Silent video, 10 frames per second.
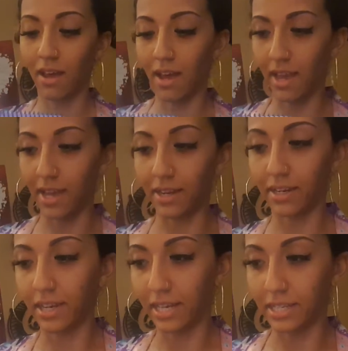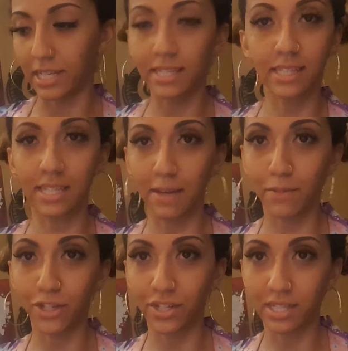And it doesn't
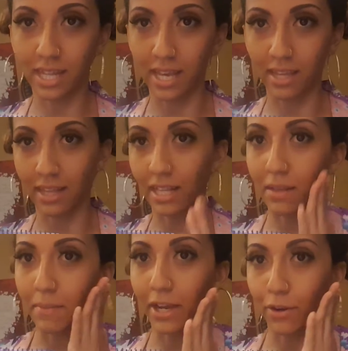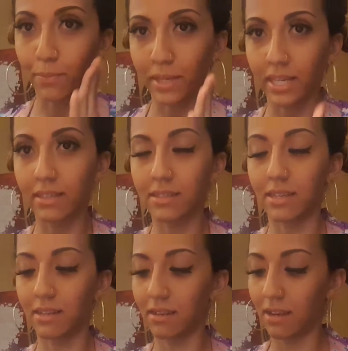damage your skin like the microbeads,
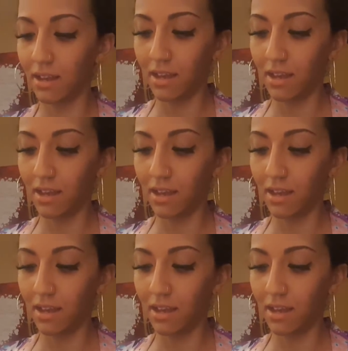and